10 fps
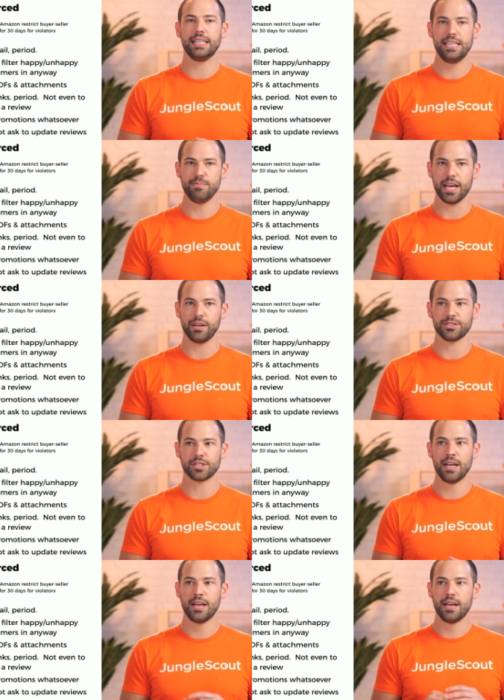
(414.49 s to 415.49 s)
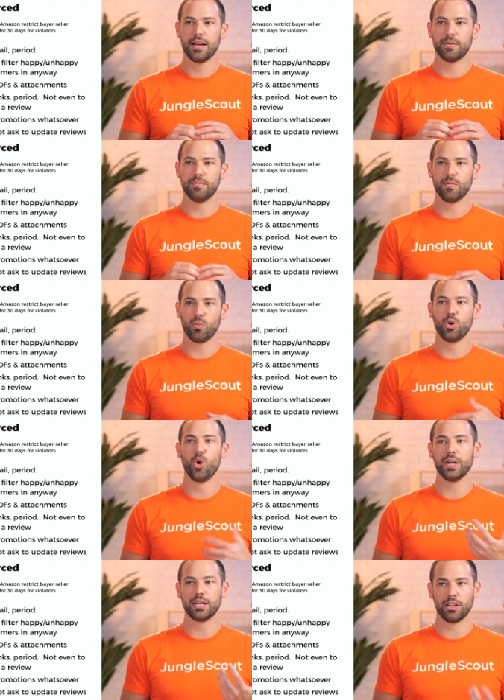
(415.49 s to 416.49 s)
emails
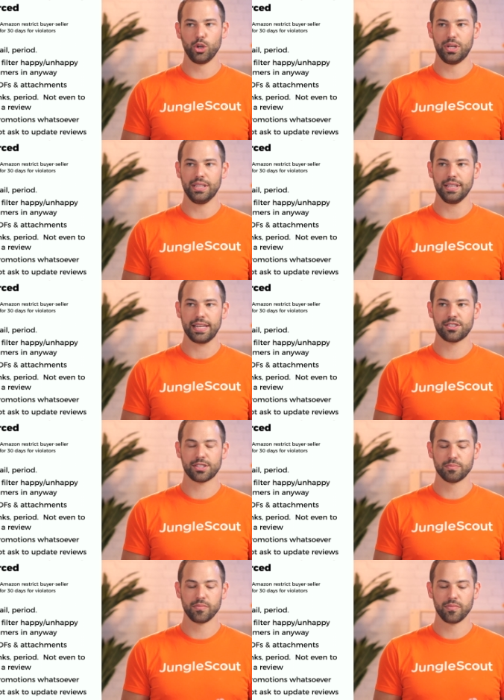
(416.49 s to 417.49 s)
who included links.